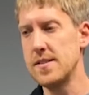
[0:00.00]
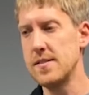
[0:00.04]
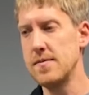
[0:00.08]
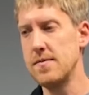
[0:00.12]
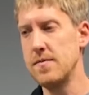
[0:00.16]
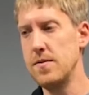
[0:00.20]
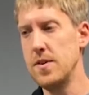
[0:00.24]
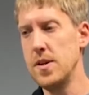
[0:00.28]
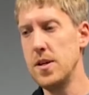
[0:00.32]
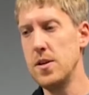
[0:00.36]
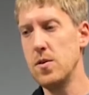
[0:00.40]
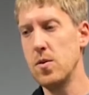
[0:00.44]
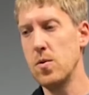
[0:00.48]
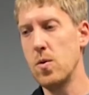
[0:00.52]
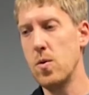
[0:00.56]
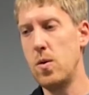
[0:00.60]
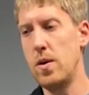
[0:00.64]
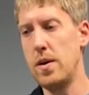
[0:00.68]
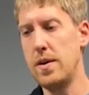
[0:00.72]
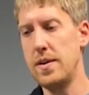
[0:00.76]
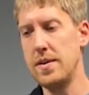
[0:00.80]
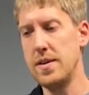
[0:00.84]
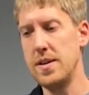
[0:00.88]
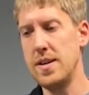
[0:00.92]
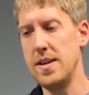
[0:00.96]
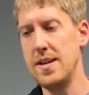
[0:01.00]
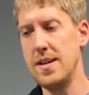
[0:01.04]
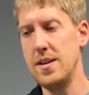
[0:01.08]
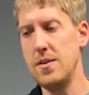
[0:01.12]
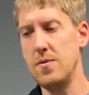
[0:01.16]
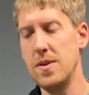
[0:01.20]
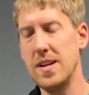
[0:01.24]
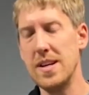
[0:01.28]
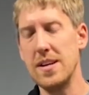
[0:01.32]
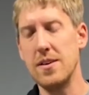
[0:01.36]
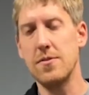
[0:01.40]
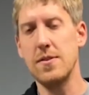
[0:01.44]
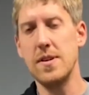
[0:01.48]
some video quality,
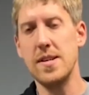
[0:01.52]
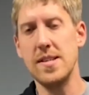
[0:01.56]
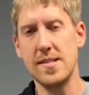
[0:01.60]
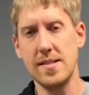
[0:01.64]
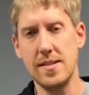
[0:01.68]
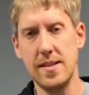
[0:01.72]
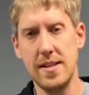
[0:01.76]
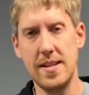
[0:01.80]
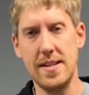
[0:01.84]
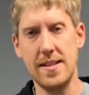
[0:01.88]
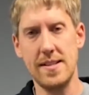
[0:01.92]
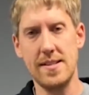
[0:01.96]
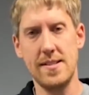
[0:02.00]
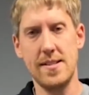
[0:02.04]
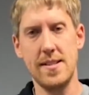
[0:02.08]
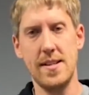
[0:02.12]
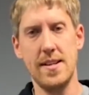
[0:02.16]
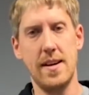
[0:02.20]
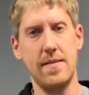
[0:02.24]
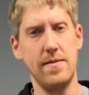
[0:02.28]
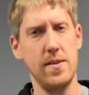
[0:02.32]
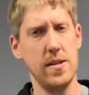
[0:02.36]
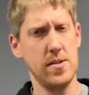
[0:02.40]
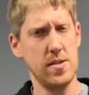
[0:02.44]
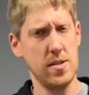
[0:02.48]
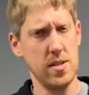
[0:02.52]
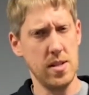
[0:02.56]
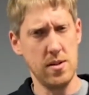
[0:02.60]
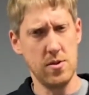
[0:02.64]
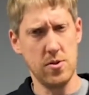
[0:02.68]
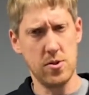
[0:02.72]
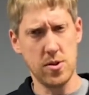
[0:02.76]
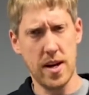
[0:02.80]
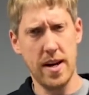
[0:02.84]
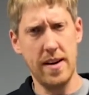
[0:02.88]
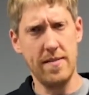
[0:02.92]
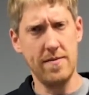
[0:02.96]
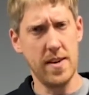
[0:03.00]
you increase latency, obviously you
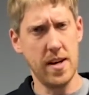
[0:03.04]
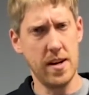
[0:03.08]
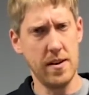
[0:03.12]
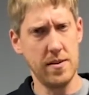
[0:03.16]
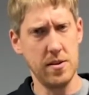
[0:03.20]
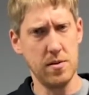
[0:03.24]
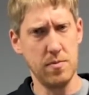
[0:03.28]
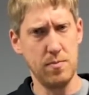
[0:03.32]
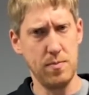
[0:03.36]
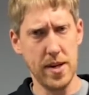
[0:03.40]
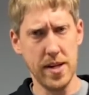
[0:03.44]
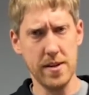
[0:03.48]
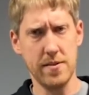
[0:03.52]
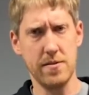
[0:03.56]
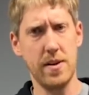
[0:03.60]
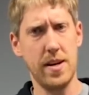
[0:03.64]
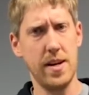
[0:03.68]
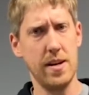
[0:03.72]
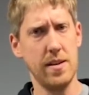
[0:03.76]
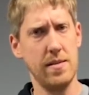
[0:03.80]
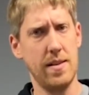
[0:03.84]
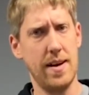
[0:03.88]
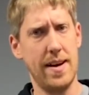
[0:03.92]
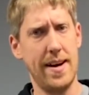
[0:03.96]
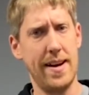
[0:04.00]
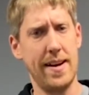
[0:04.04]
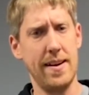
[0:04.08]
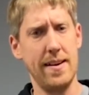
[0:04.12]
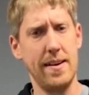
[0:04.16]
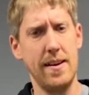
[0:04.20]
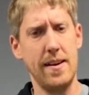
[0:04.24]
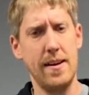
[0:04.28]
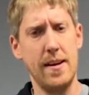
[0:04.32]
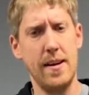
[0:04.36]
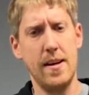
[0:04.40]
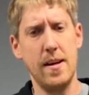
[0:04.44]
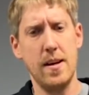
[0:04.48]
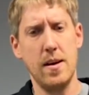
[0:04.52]
drive down your bit rate a lot,
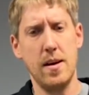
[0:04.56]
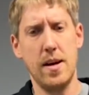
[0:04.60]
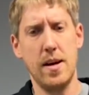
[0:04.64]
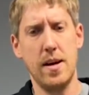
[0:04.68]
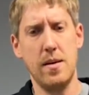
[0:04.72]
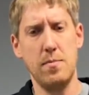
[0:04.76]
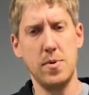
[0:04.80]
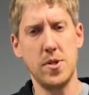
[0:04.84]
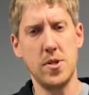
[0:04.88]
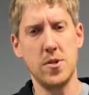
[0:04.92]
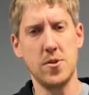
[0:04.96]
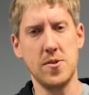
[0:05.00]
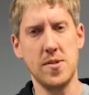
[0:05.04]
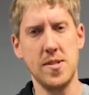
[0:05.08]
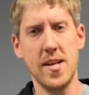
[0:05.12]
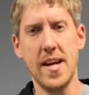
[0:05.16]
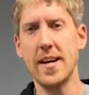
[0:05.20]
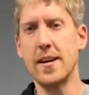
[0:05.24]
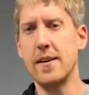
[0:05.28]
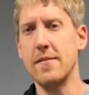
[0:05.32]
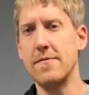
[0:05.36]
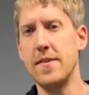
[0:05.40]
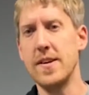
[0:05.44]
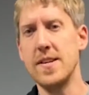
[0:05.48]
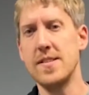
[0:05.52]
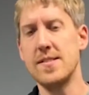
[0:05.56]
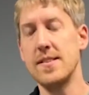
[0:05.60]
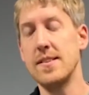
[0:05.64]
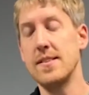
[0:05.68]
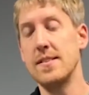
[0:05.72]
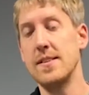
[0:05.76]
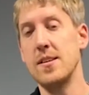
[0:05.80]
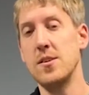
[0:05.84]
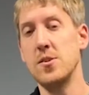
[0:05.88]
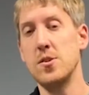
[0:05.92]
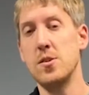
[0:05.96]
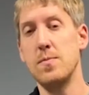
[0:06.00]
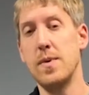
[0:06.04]
but you're sacrificing
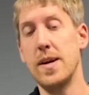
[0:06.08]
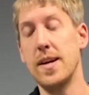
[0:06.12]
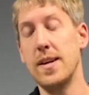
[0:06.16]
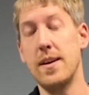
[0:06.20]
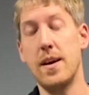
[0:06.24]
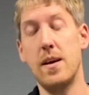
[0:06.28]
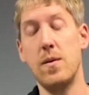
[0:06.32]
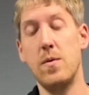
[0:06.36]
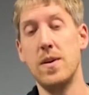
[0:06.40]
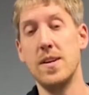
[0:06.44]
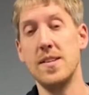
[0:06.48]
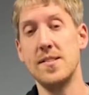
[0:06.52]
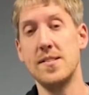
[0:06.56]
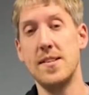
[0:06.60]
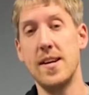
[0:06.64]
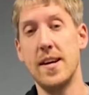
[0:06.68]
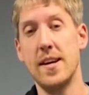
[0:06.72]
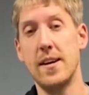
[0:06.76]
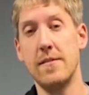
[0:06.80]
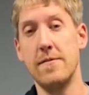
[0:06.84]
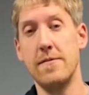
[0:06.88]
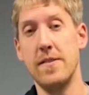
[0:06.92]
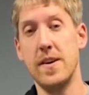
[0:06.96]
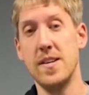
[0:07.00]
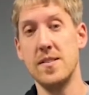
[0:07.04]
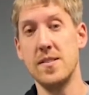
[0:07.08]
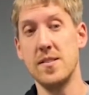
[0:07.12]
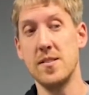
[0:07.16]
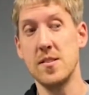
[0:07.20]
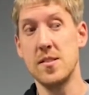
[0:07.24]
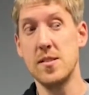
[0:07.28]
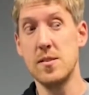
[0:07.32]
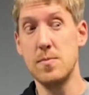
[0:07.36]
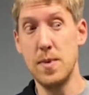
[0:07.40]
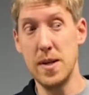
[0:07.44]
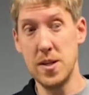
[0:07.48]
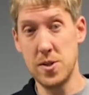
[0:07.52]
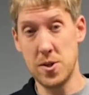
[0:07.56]
things you might not want to sacrifice,
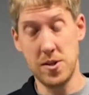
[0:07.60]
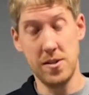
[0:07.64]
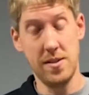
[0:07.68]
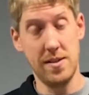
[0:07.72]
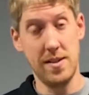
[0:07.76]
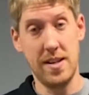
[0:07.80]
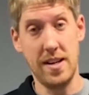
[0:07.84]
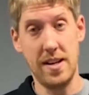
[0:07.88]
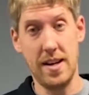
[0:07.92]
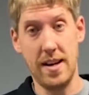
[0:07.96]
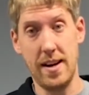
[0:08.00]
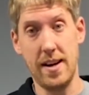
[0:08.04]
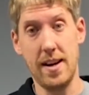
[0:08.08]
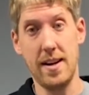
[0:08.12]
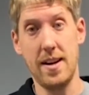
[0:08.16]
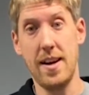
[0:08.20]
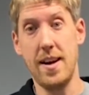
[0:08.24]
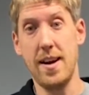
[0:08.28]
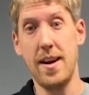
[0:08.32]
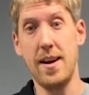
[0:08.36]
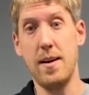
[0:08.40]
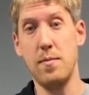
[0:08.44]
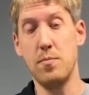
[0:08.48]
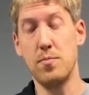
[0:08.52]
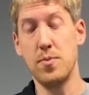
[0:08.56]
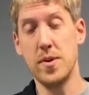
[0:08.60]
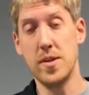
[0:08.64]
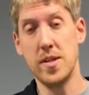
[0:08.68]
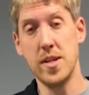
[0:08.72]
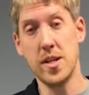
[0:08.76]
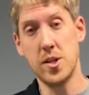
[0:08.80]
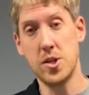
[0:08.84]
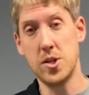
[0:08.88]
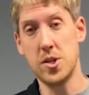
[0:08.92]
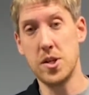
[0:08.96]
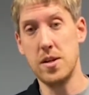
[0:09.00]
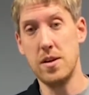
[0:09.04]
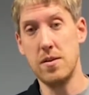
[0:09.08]
especially in a
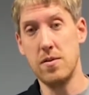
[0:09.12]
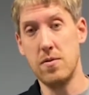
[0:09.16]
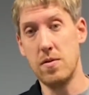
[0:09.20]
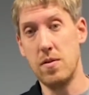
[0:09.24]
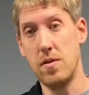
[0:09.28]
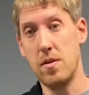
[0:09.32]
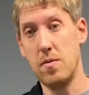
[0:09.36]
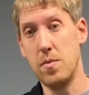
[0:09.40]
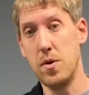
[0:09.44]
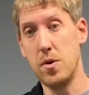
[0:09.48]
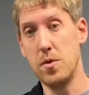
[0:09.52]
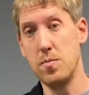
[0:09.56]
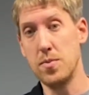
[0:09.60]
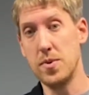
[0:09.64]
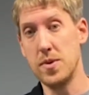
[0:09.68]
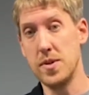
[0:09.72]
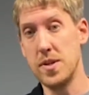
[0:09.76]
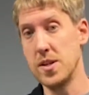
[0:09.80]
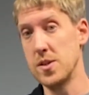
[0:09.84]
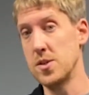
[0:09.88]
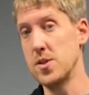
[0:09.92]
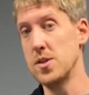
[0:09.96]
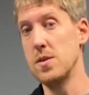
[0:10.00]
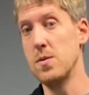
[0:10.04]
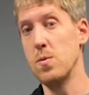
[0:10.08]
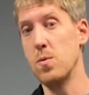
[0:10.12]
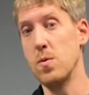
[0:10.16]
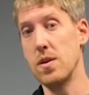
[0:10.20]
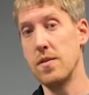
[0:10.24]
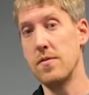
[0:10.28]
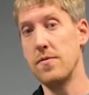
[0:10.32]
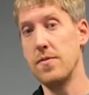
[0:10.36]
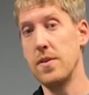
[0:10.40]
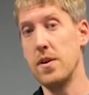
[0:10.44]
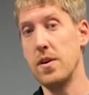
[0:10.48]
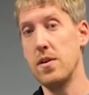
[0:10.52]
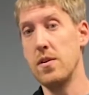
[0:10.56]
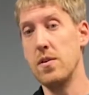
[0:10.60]
production or remote production
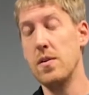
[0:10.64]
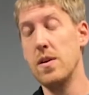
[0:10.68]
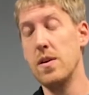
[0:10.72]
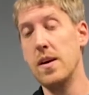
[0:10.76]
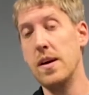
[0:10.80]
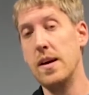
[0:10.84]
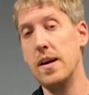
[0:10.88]
workflow.